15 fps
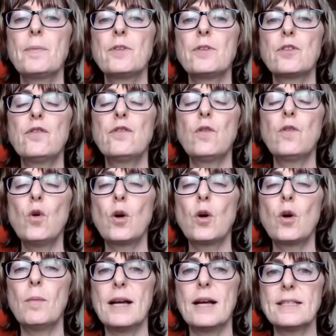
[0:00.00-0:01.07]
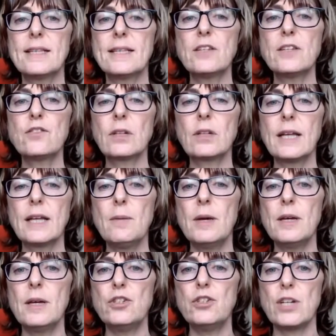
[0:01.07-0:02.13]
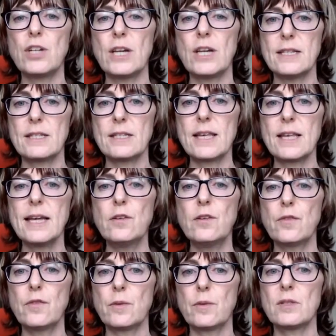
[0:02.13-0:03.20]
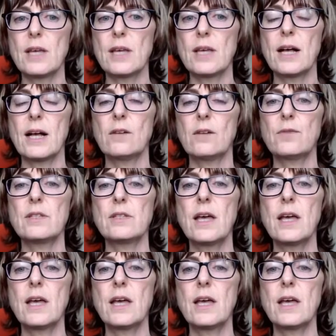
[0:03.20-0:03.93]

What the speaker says: to form a central image inside of themselves